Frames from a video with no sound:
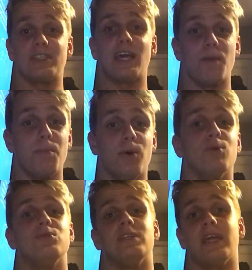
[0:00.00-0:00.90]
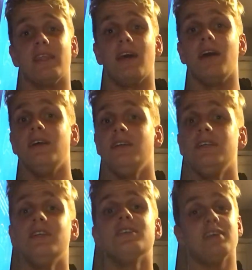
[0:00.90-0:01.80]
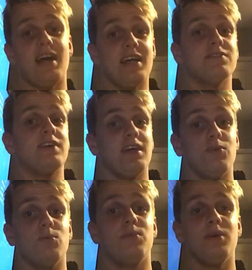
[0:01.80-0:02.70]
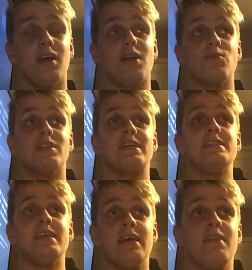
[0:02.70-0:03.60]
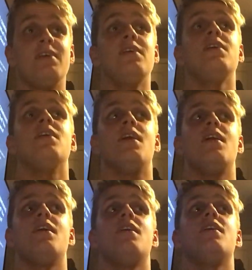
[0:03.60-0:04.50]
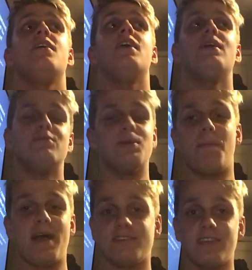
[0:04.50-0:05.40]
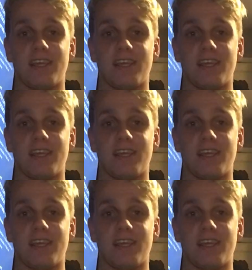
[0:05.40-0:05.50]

get the balls together to ask for help and when I did, it was the best